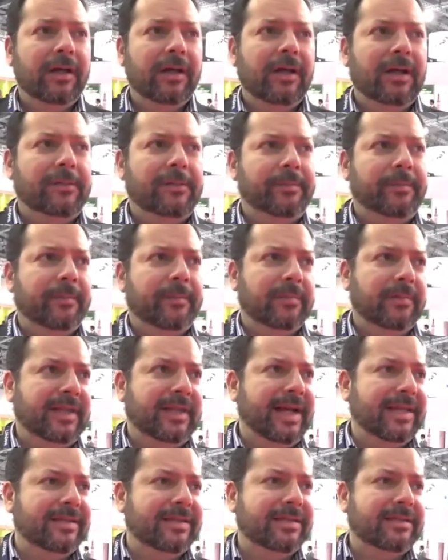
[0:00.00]
Um,
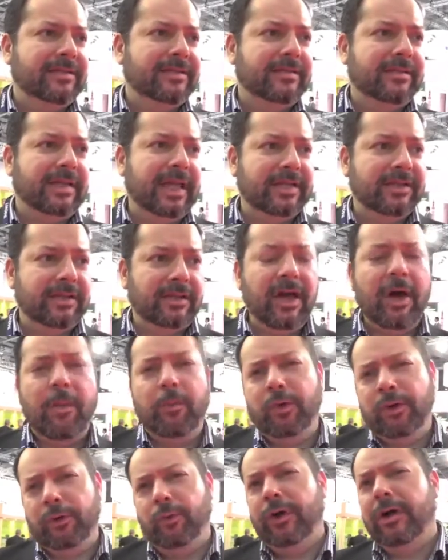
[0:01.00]
that takes a lot
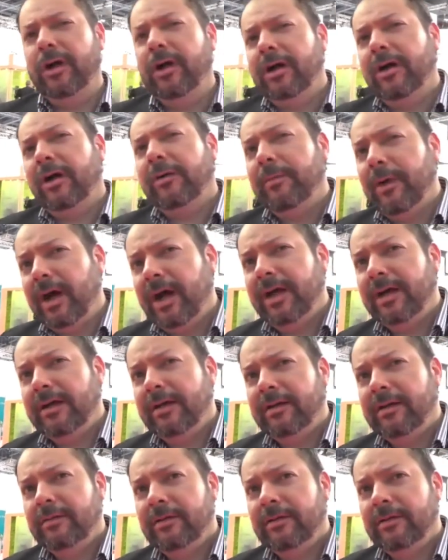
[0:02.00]
more work on my